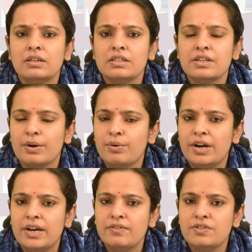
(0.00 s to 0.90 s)

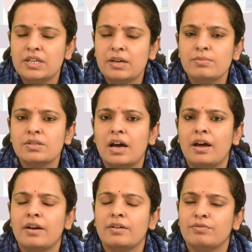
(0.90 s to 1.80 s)
decorative seams
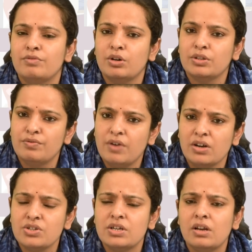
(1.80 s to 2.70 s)
are for the
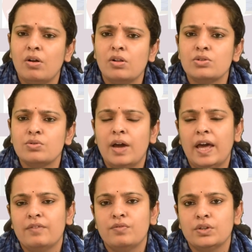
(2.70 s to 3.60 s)
functional also
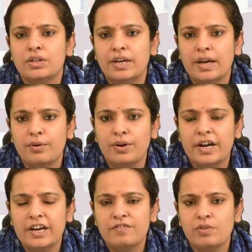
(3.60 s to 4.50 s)
and for the
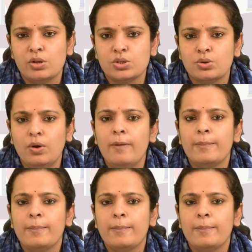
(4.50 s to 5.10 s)
decorative also,